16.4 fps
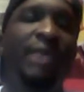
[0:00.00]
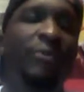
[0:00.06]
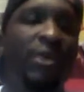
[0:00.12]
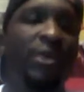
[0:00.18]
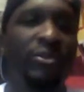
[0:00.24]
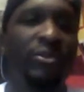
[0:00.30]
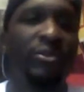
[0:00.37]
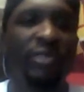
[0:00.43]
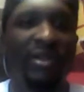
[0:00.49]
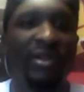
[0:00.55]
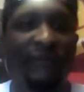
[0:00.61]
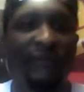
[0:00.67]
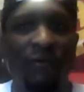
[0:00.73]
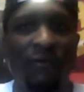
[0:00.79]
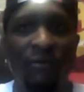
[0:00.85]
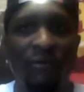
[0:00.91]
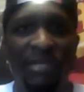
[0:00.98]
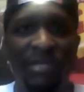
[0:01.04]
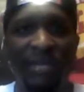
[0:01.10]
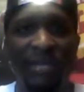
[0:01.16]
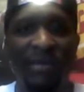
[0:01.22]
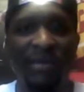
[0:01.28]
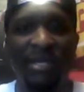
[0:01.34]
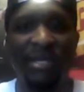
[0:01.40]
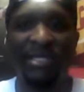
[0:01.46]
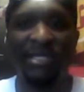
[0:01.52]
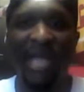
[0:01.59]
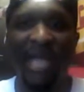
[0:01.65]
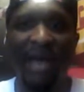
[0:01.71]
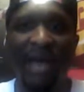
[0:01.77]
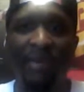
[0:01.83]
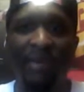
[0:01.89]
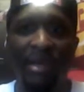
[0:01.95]
Where are you looking for? What team can get a
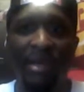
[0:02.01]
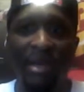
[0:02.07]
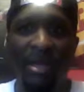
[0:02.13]
stop?